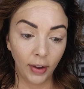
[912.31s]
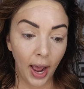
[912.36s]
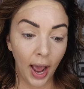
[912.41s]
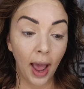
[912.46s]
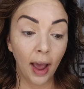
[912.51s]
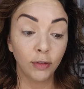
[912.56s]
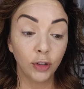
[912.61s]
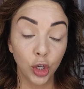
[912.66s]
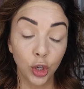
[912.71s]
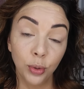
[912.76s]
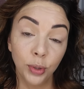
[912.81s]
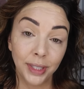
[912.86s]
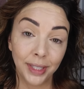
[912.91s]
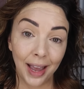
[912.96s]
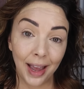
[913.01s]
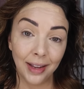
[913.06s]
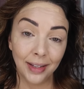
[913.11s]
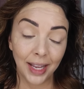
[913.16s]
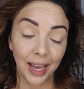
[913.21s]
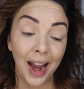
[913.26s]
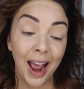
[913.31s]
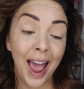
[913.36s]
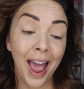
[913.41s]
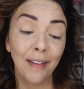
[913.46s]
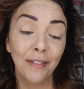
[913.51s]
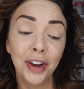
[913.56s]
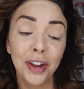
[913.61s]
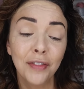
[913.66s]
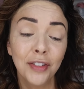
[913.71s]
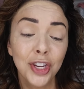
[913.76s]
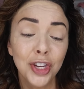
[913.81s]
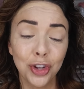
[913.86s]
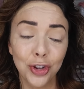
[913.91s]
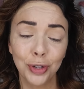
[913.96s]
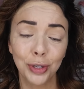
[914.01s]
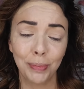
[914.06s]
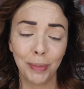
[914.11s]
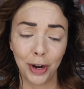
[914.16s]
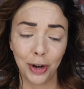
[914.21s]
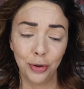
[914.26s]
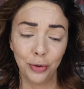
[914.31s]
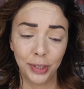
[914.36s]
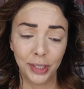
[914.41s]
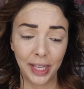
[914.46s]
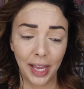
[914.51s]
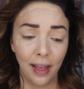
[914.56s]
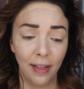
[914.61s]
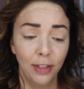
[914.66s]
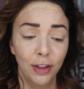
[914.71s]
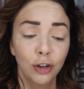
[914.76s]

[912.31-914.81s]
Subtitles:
I have two sets, and I haven't even used my new set.